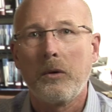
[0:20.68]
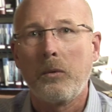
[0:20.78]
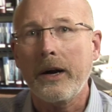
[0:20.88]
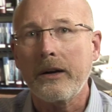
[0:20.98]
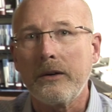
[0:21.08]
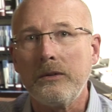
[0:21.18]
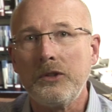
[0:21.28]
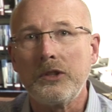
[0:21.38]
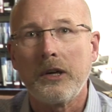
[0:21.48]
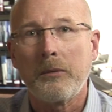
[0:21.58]

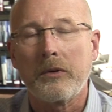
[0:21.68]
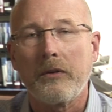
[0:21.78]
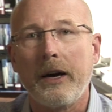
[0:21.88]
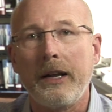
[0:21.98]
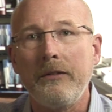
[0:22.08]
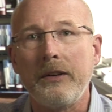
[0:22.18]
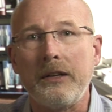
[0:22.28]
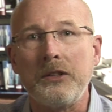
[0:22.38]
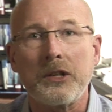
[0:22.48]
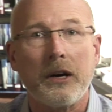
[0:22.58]
Records provide
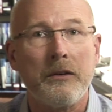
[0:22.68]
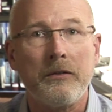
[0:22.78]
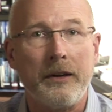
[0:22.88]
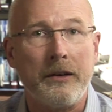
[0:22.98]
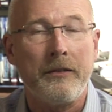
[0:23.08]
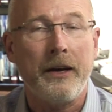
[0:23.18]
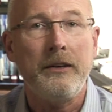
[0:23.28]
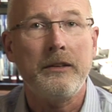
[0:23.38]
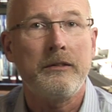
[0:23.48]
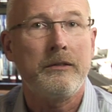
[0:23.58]
evidence of an
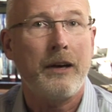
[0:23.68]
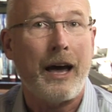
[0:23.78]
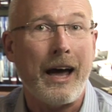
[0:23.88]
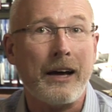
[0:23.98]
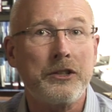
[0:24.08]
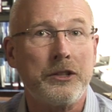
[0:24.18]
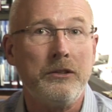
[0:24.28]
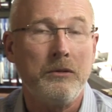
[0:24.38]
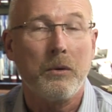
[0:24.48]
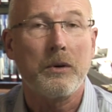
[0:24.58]
event,
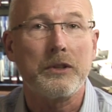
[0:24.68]
action, or